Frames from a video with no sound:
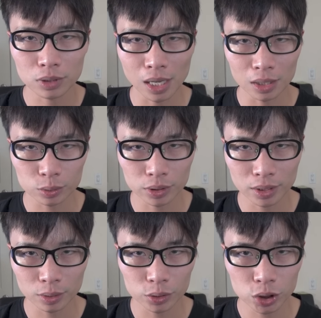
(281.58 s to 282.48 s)

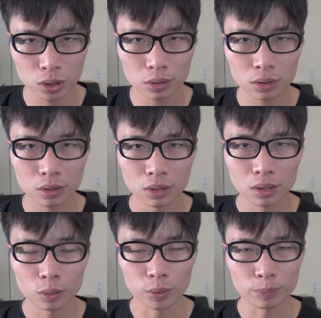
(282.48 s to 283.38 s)
agriculture,
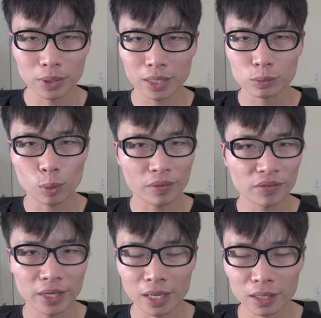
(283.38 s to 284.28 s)
we plant one
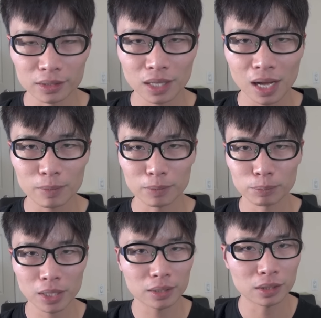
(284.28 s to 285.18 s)
thing at a time and
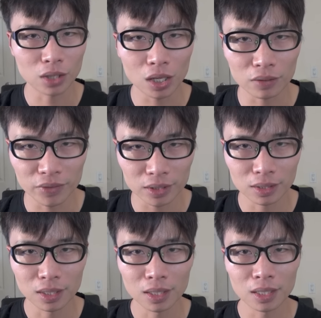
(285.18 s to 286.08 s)
plant a lot of it,
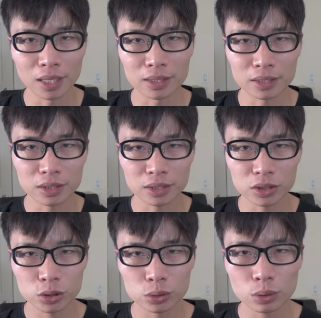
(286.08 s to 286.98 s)
and it
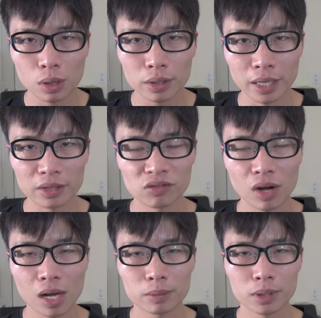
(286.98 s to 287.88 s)
destroys the
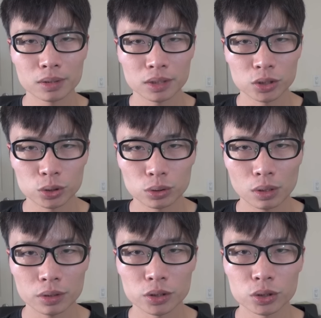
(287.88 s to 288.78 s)
environment,
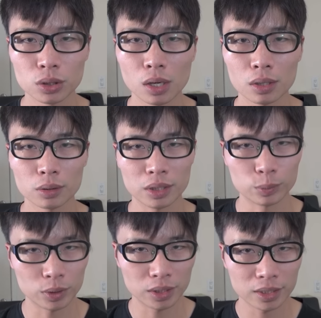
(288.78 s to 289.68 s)
destroys the soil, it
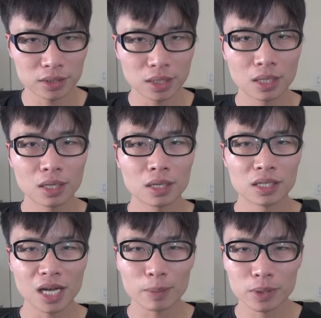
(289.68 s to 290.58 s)
releases
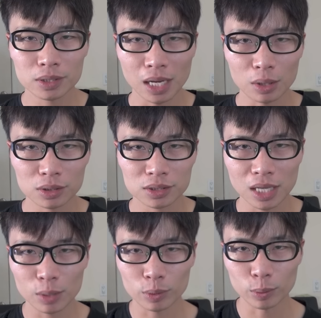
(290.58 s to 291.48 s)
carbon
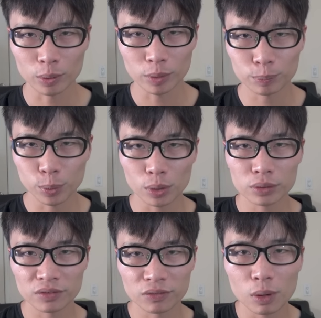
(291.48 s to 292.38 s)
dioxide when we burn
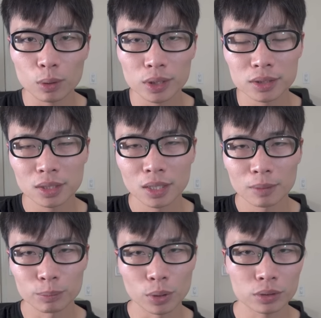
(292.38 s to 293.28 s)
the forest,
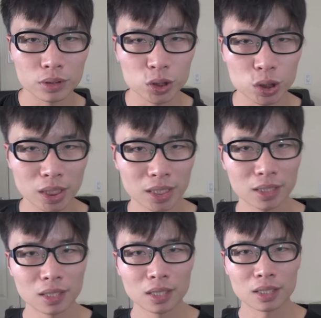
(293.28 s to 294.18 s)
burn the tree,
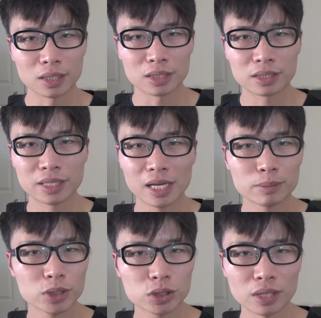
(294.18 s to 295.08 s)
it
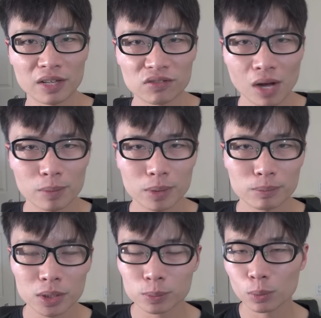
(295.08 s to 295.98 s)
damaged the environment
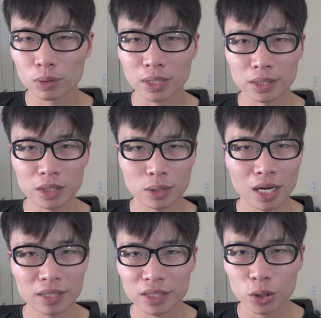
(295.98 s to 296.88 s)
much more than
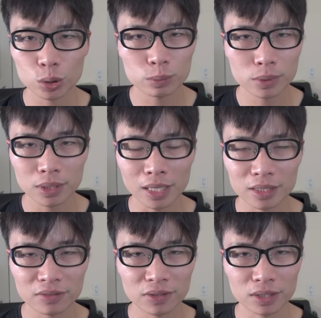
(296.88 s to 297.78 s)
other human
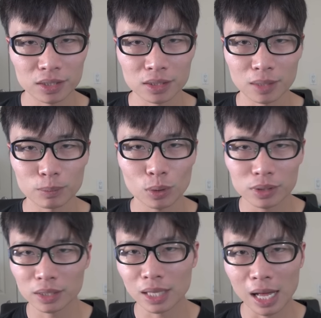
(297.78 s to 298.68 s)
activities, like more
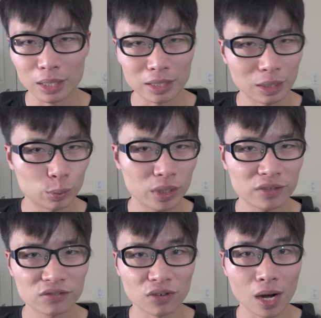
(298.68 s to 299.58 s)
than we
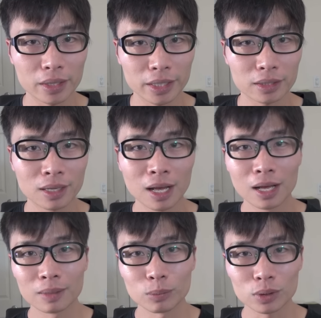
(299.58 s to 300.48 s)
farting,
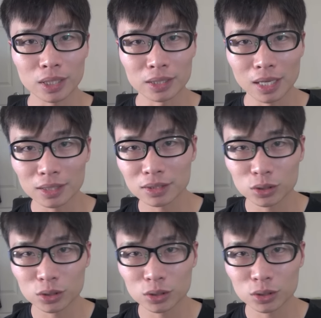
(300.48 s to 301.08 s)
more than us